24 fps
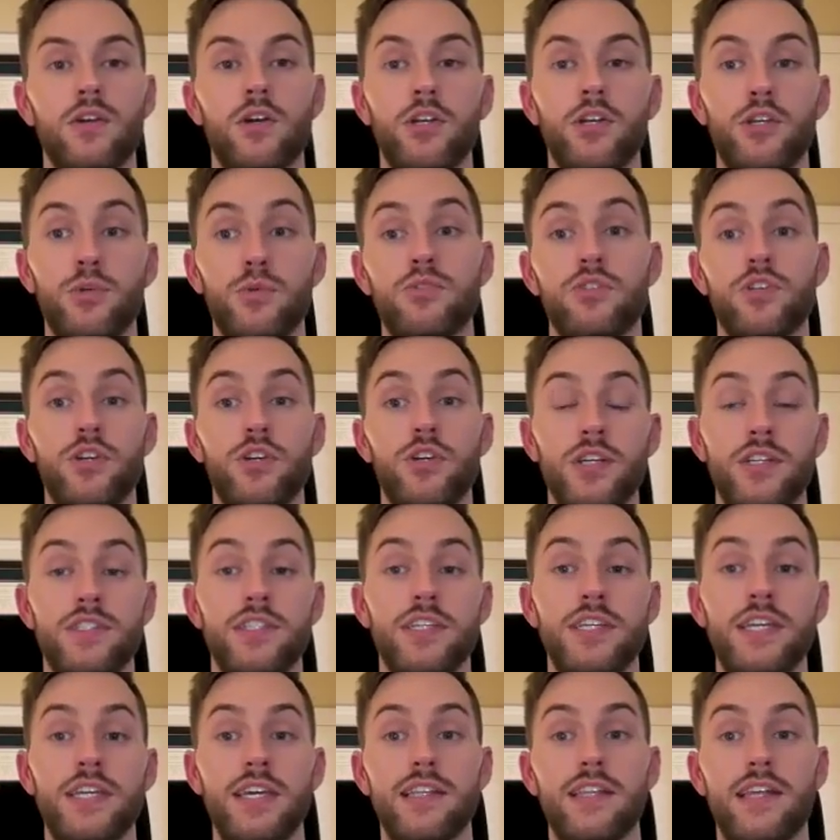Are you starting
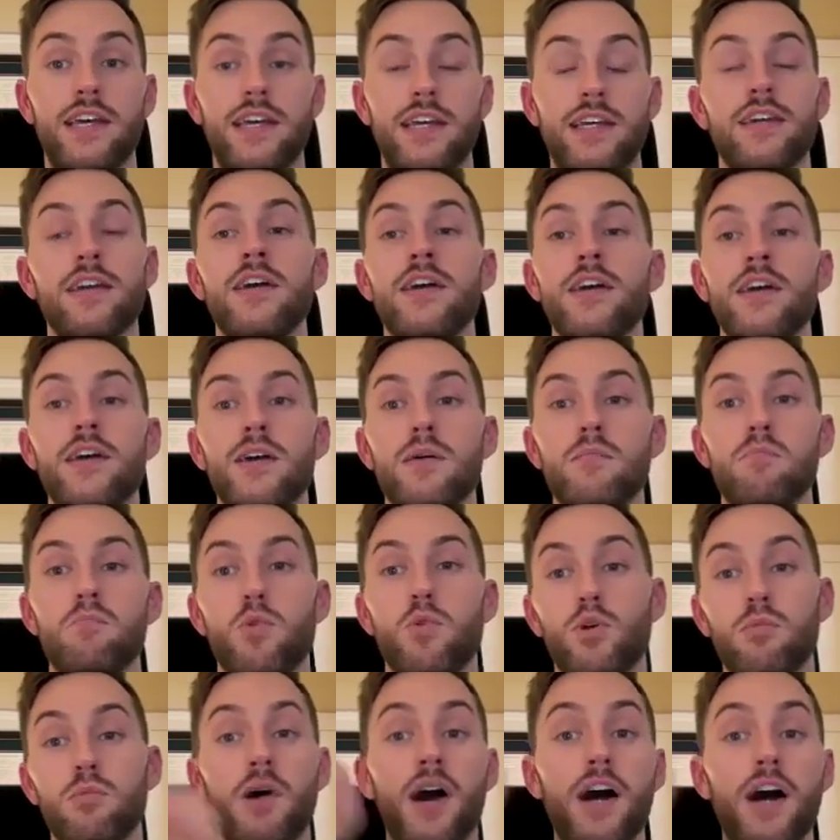to get like
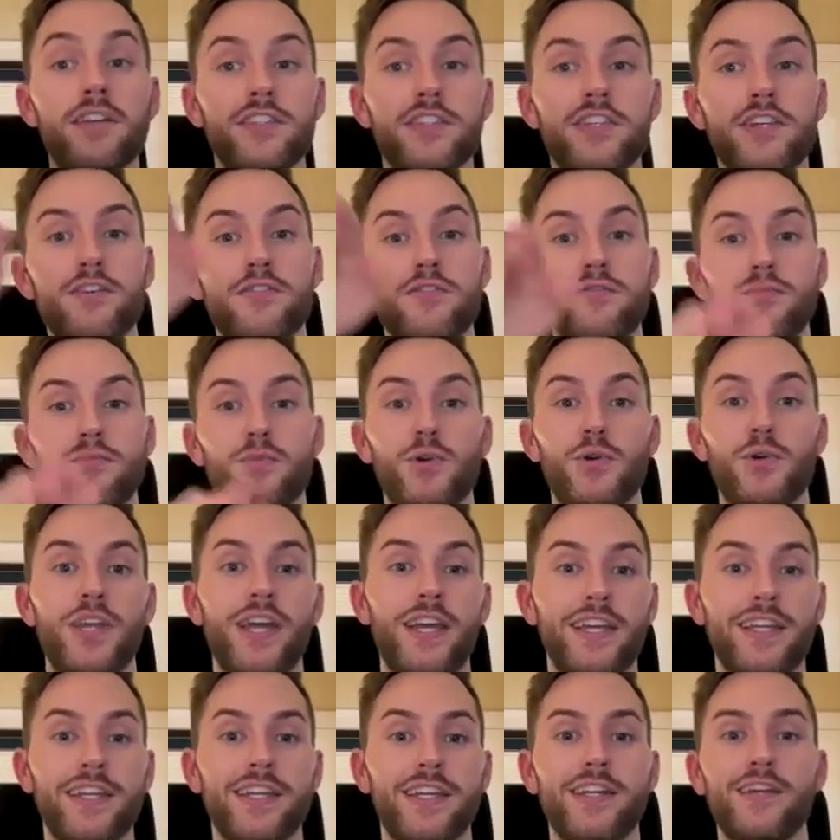more positive, more
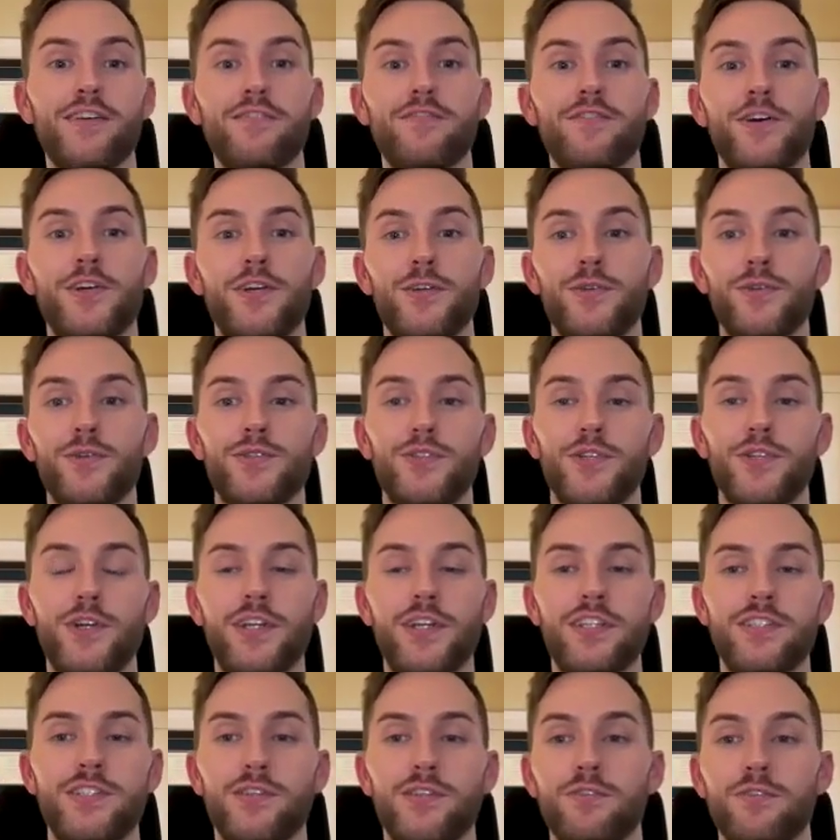negative? Are you
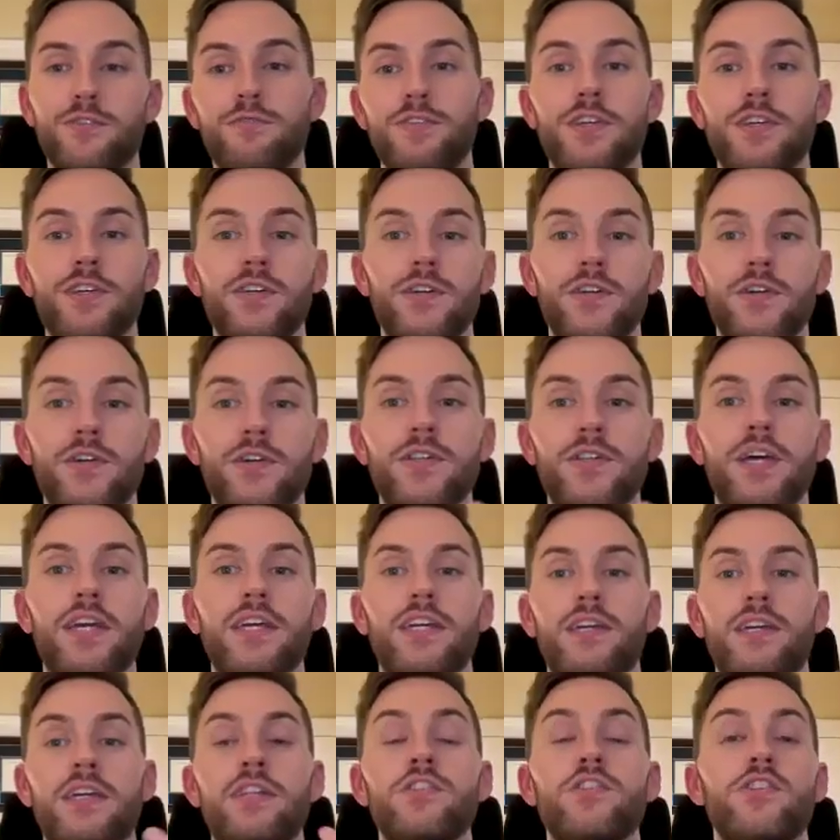starting to feel
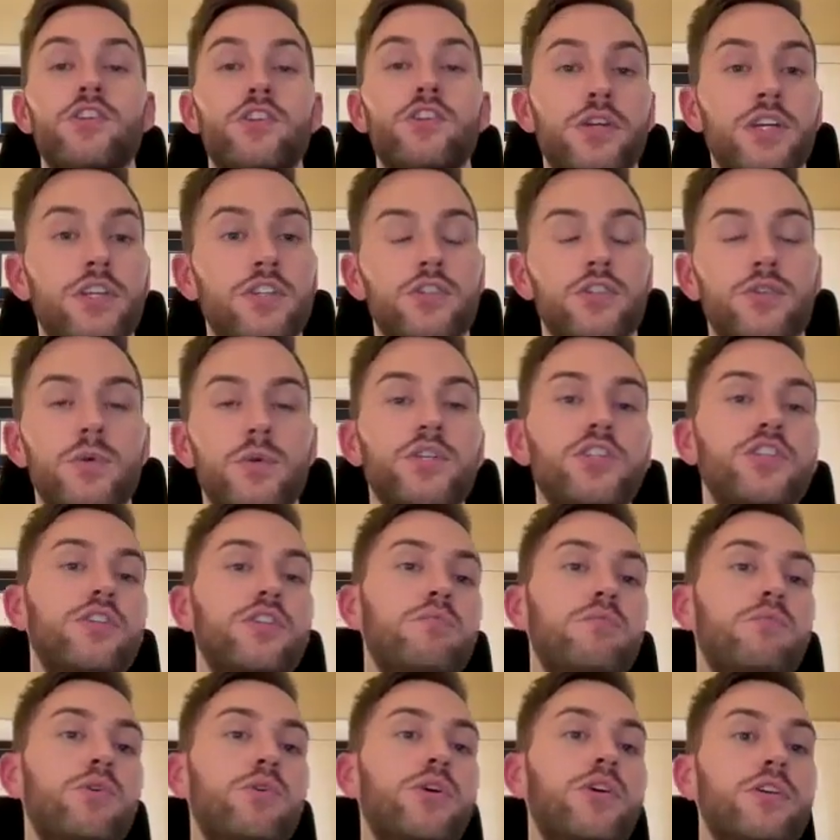like into your
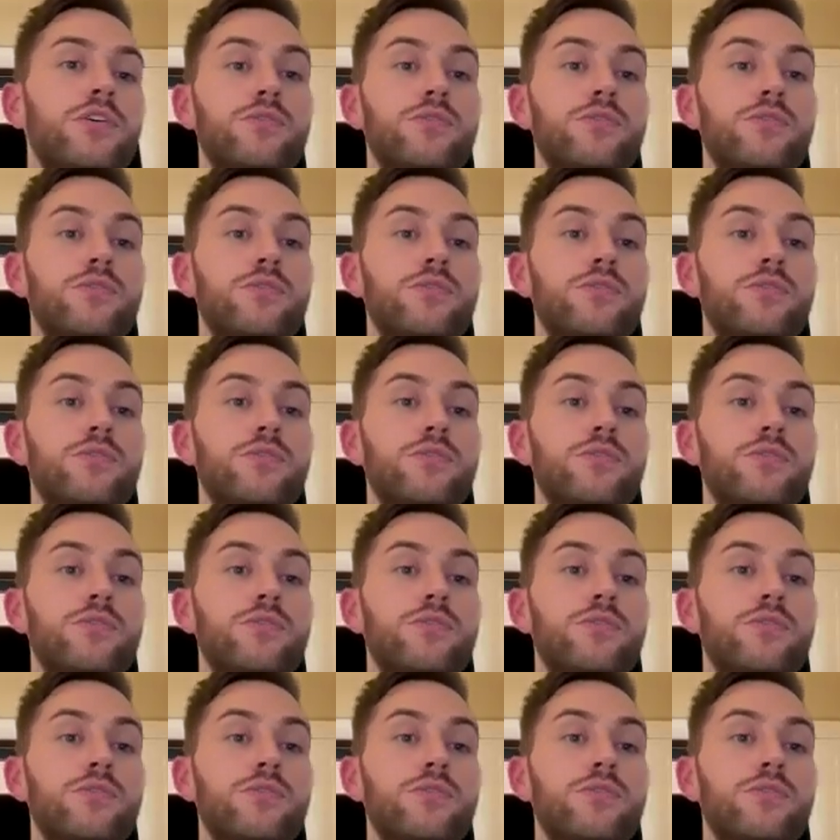intuition more?